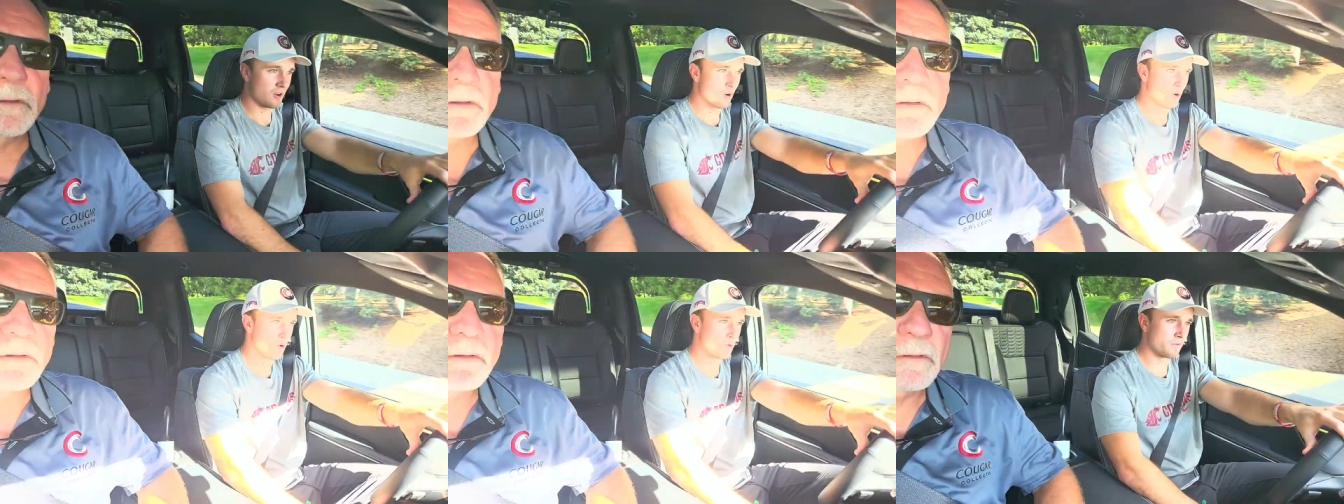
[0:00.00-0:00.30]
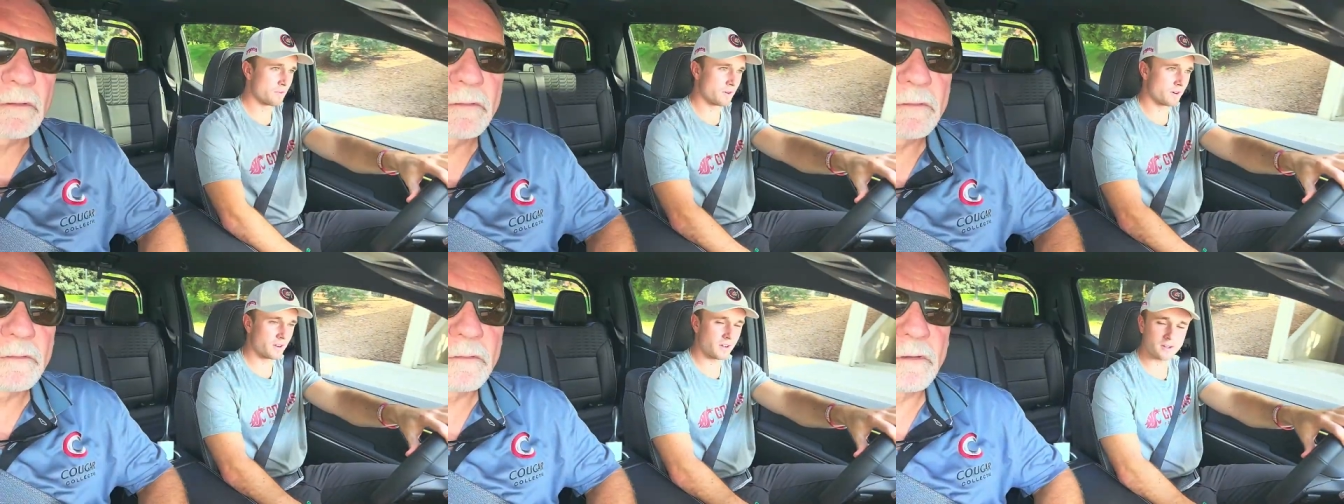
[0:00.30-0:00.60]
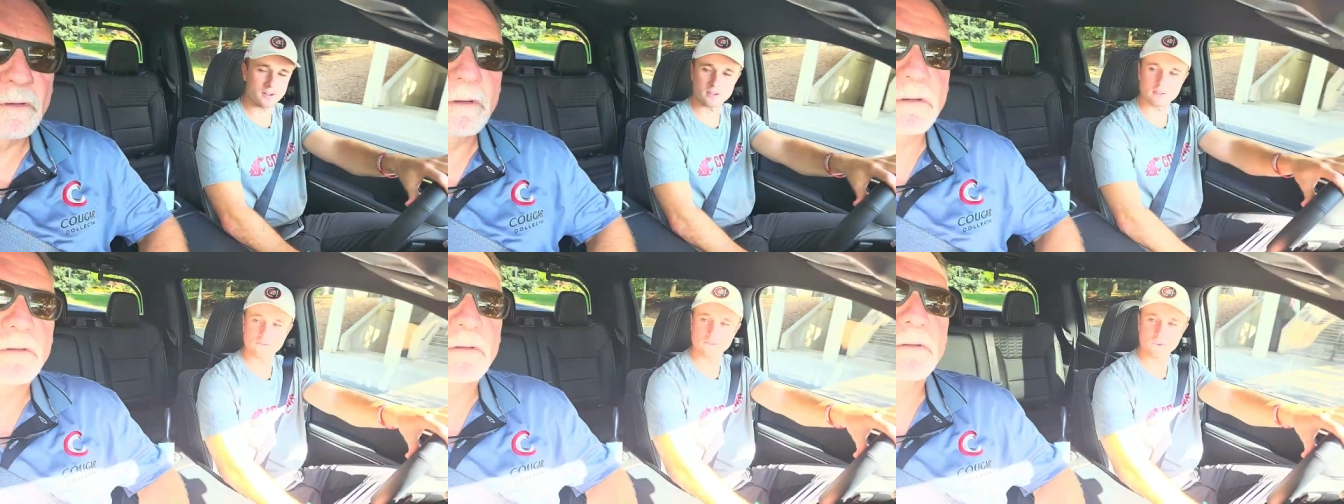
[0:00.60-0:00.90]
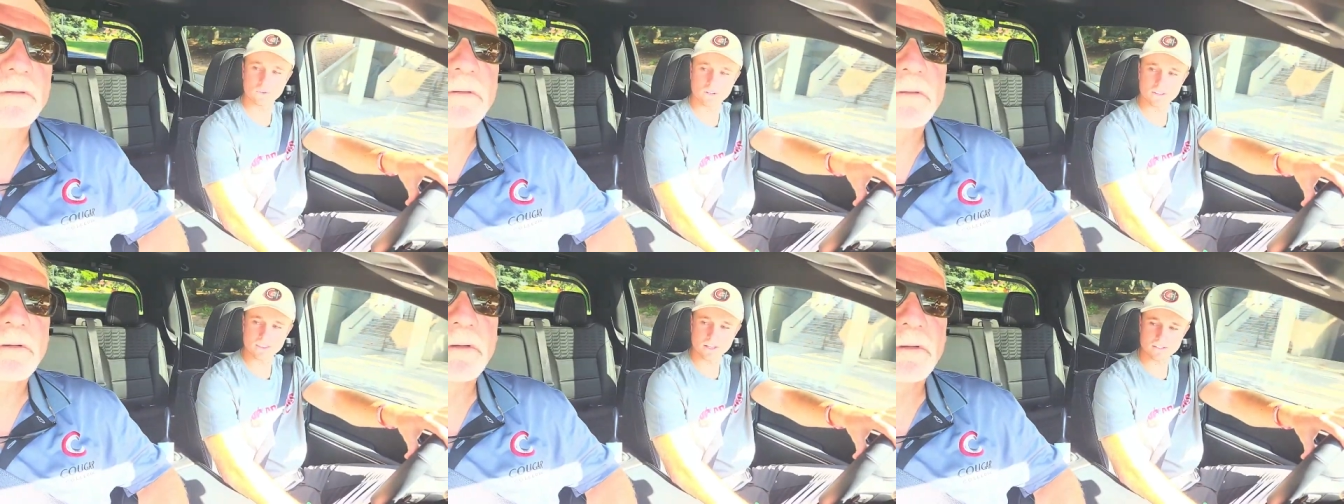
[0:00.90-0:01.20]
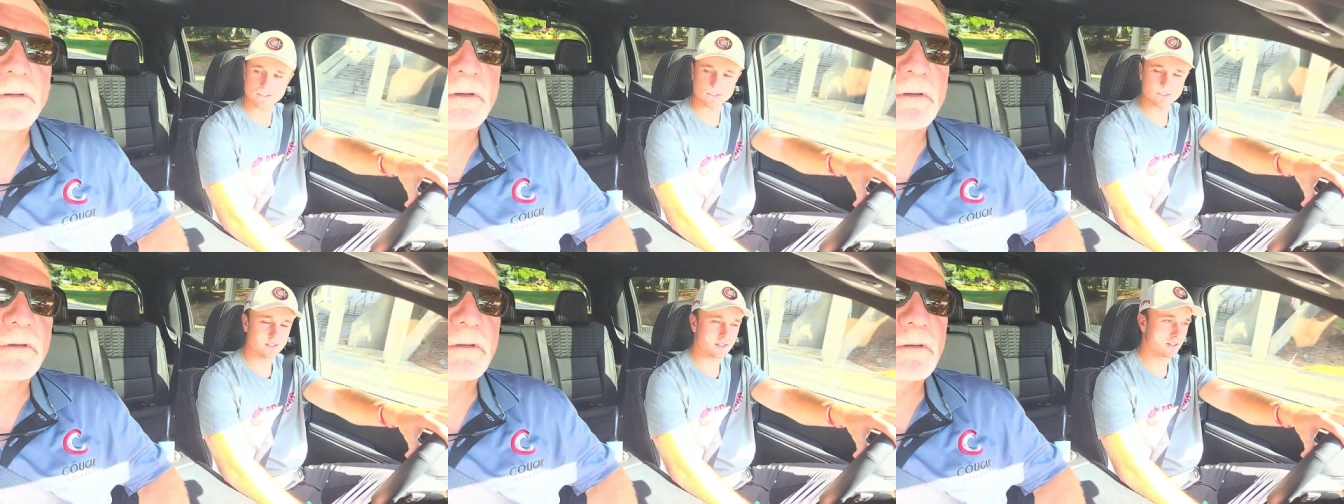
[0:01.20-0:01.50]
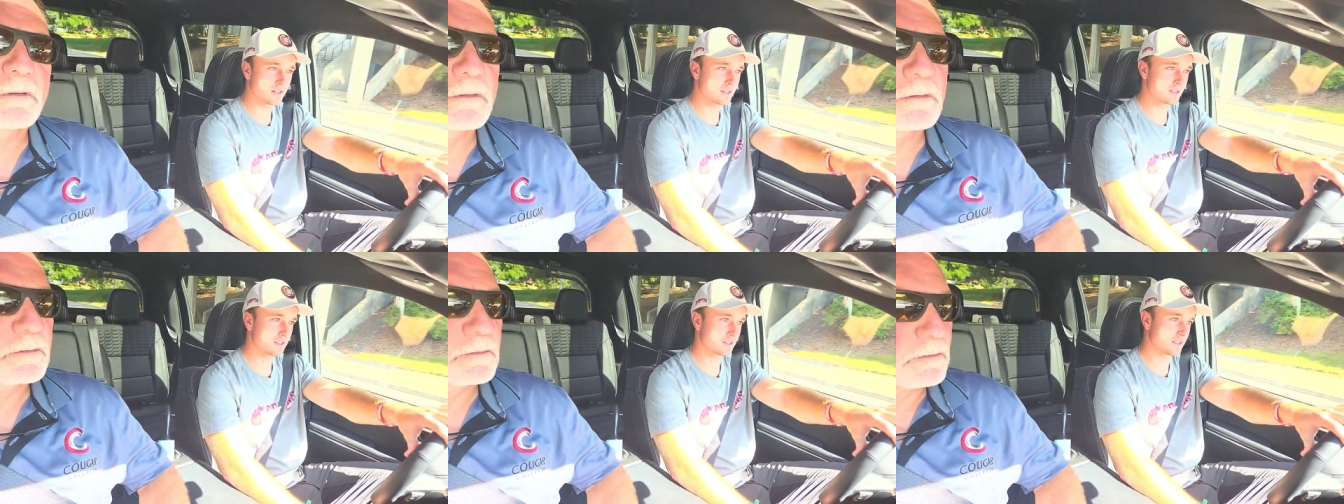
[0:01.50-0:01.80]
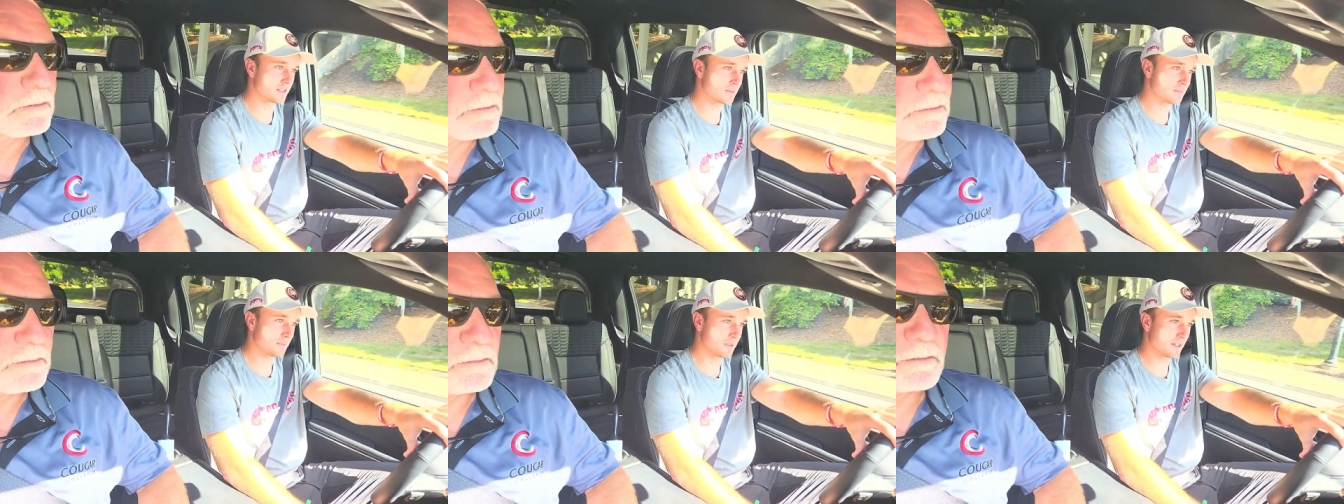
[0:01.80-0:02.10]
over $140,000 and
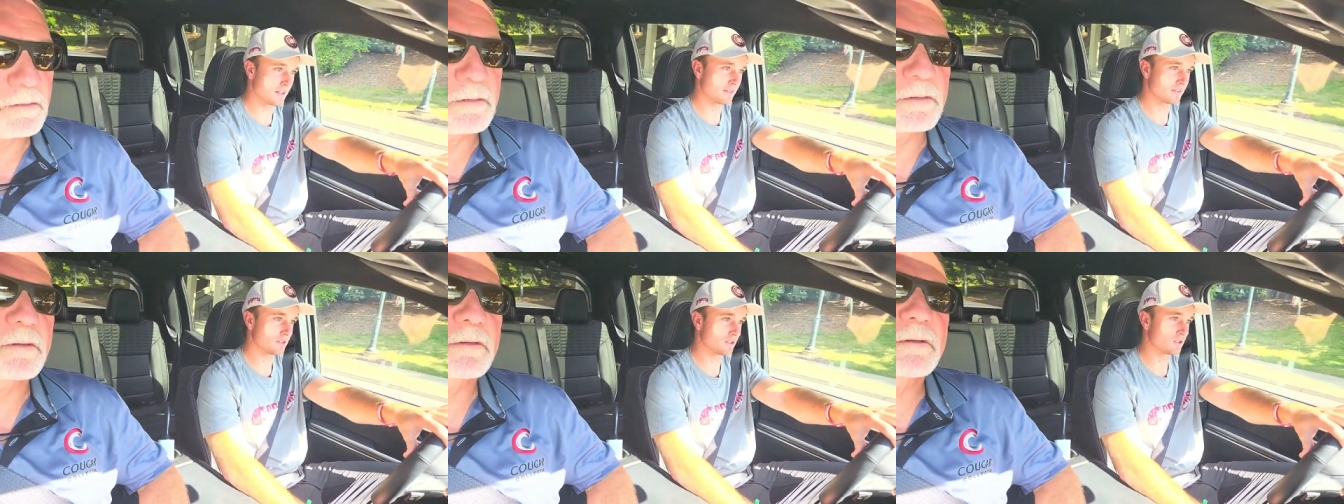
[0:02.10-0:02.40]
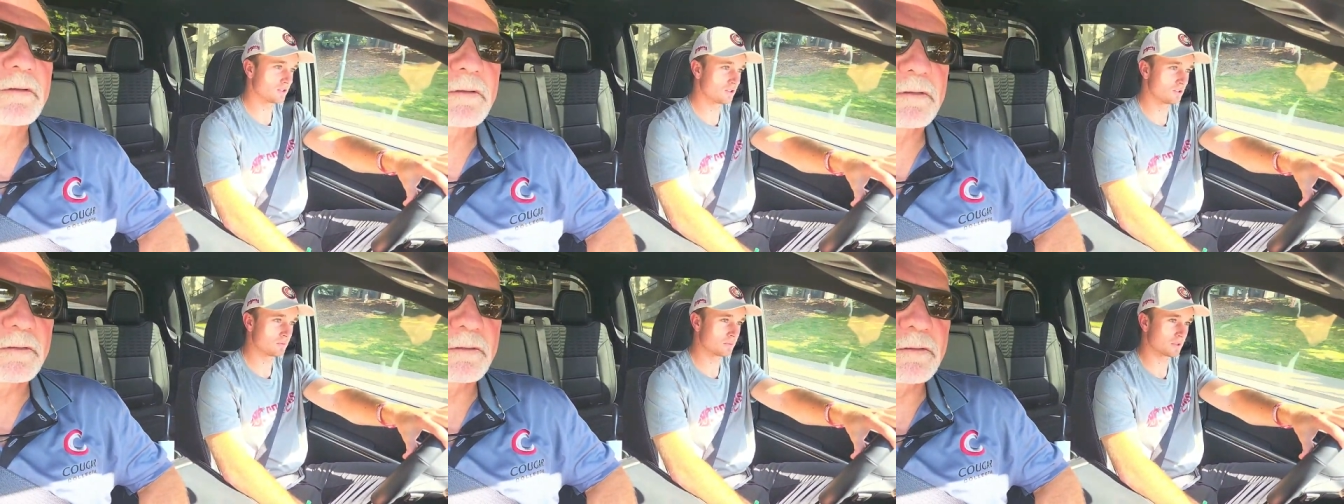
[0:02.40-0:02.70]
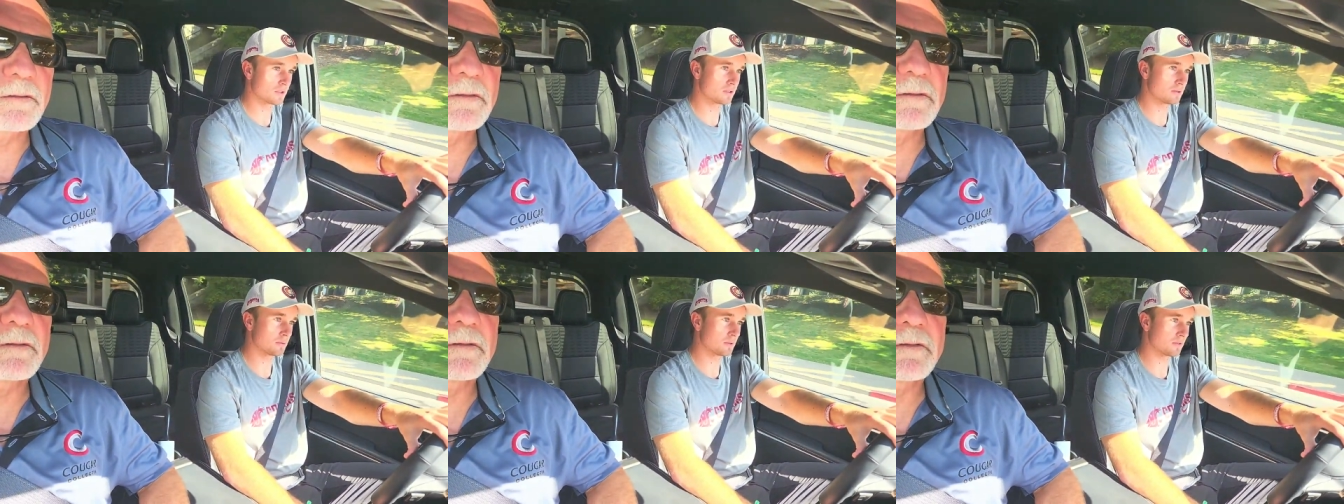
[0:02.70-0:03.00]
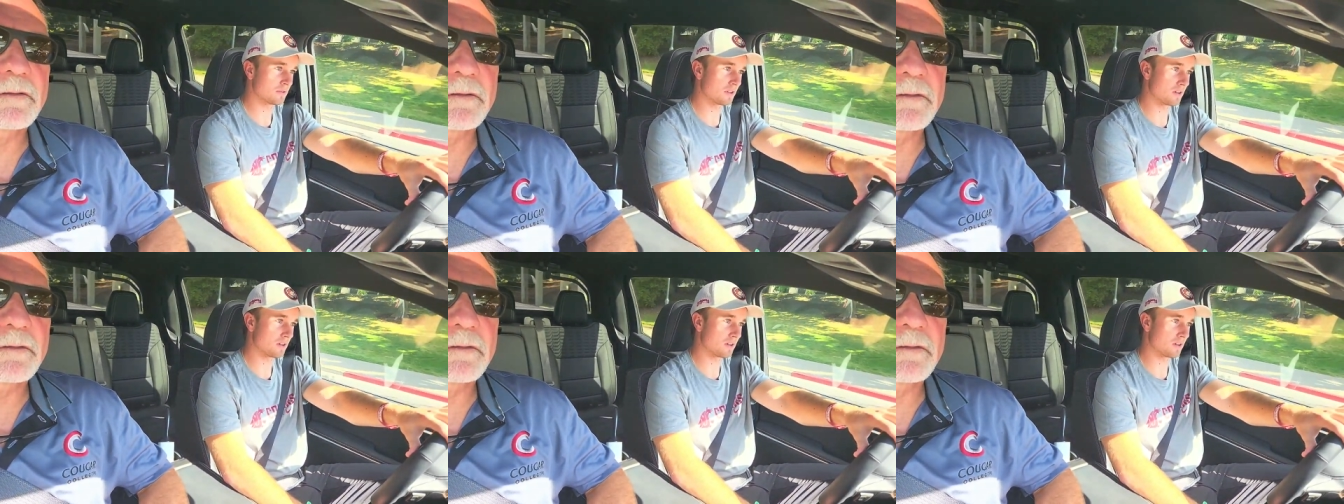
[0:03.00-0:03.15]
it's been super, super